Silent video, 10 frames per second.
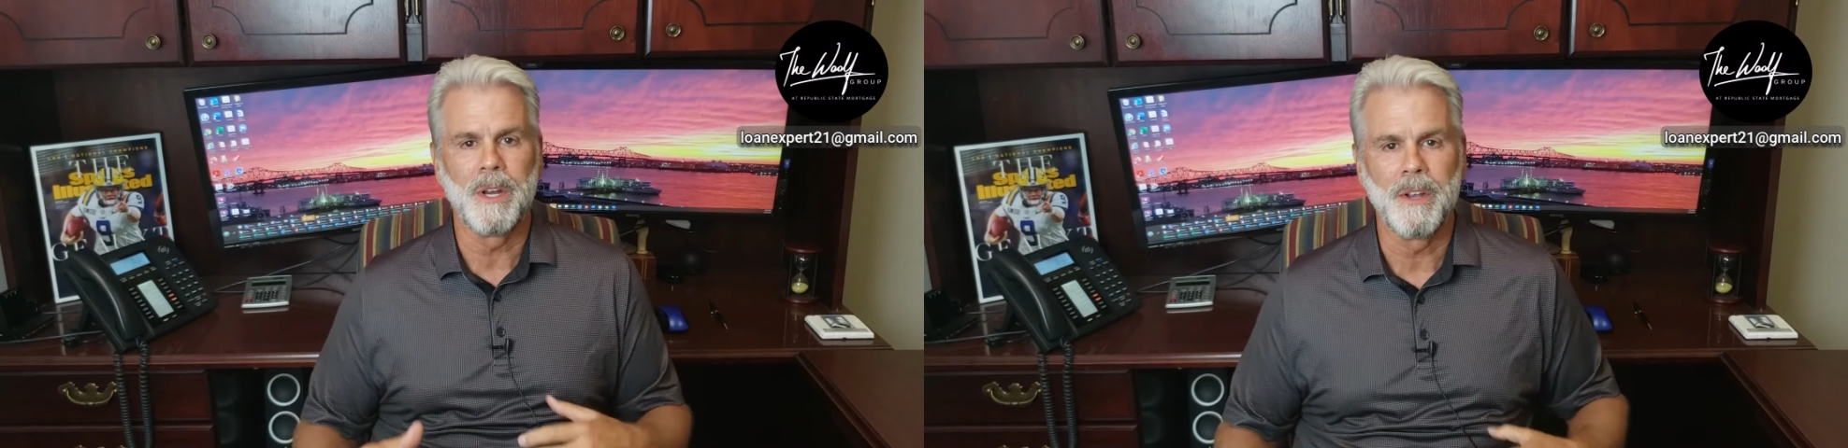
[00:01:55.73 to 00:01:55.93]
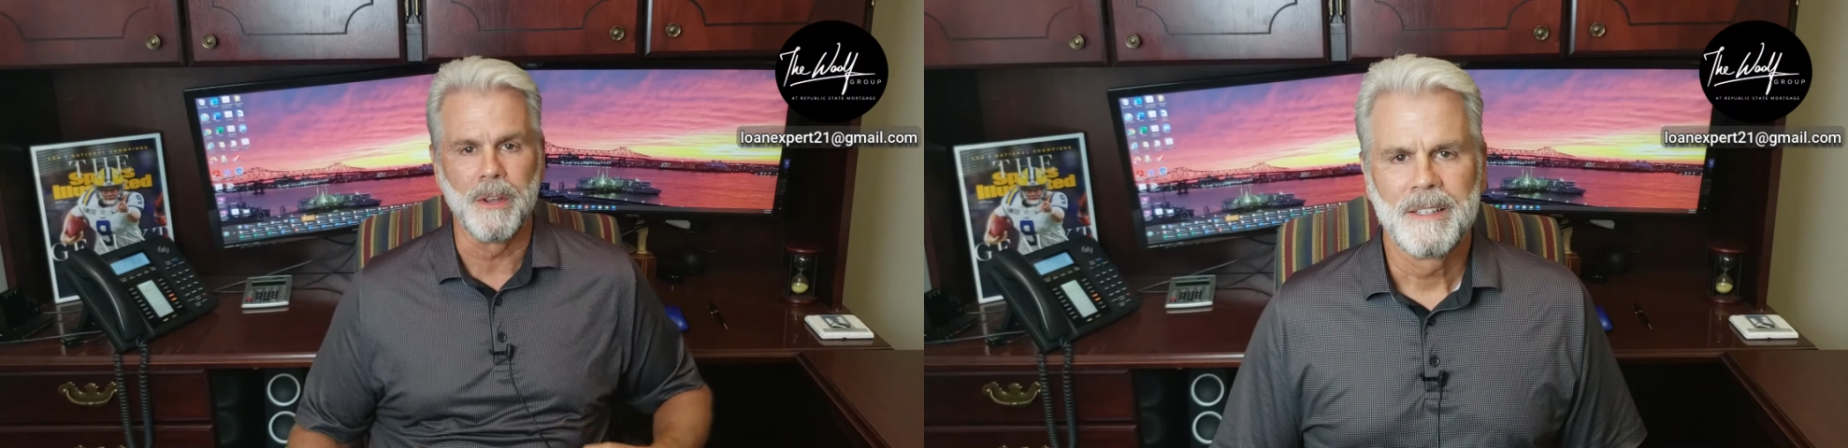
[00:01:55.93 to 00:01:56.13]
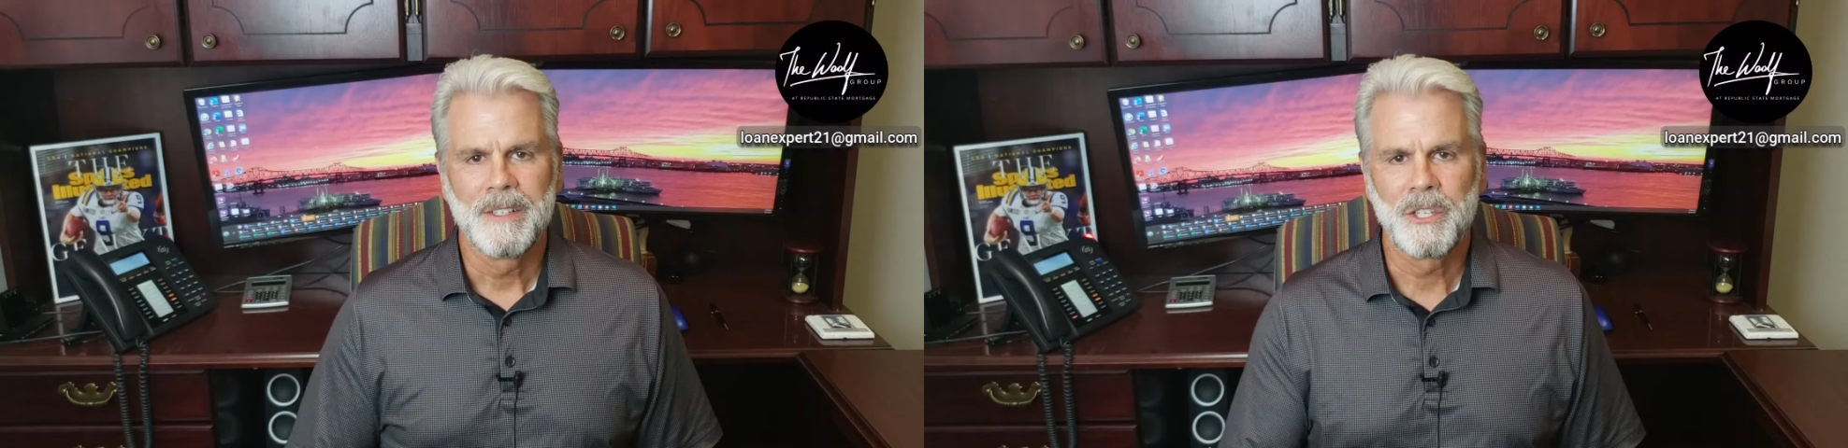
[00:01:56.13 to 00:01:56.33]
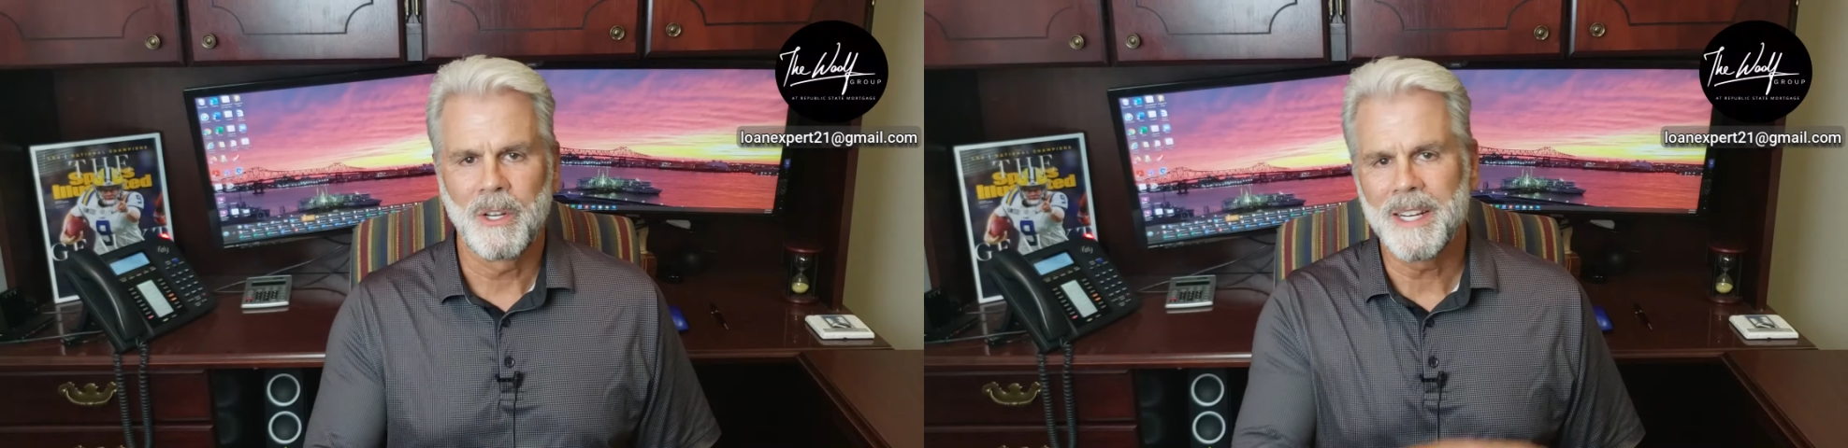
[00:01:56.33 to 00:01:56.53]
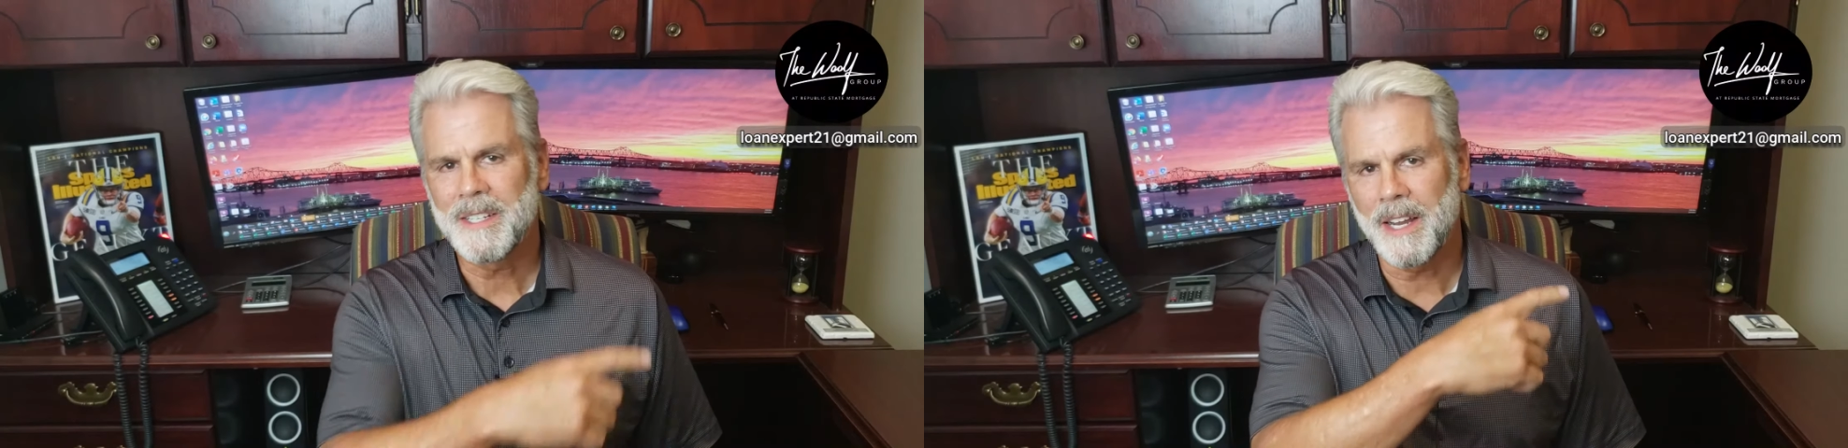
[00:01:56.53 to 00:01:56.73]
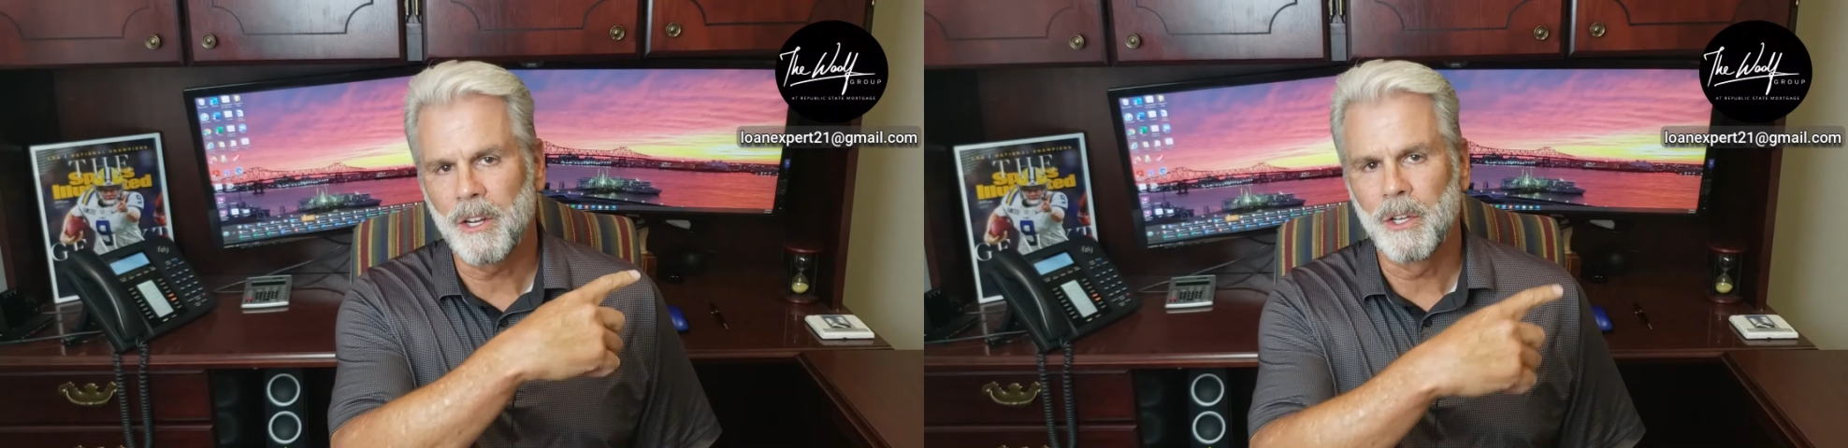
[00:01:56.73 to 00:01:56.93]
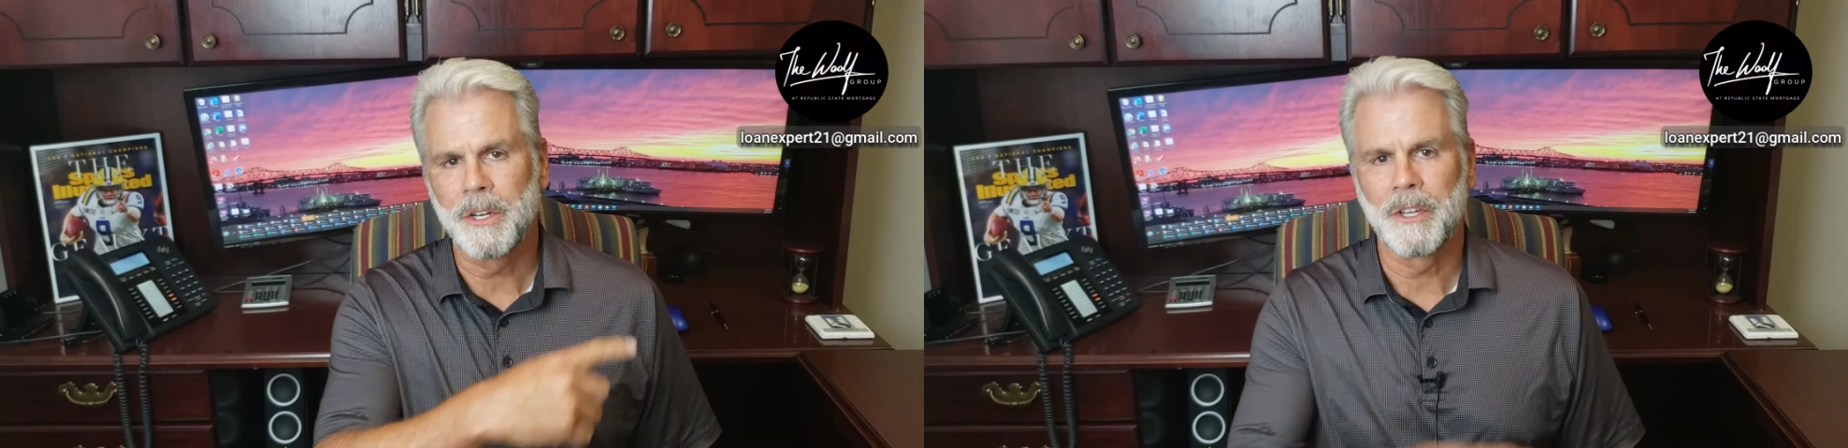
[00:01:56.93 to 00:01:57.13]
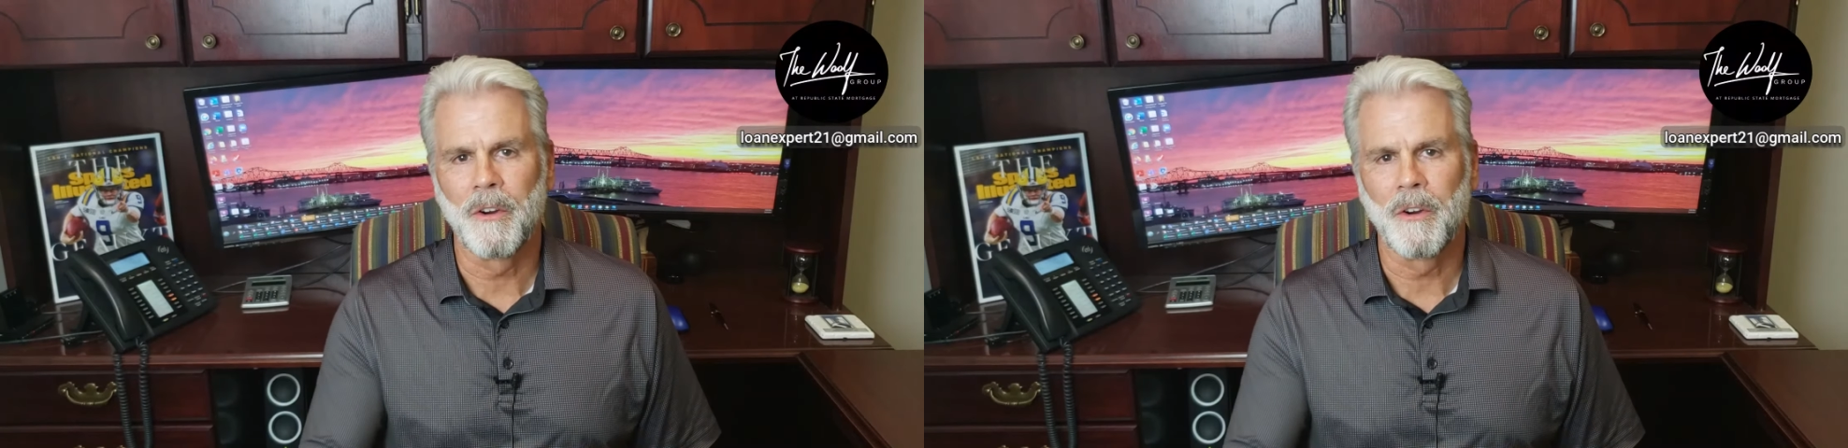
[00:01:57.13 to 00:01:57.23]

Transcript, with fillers: do. So let's take a look at the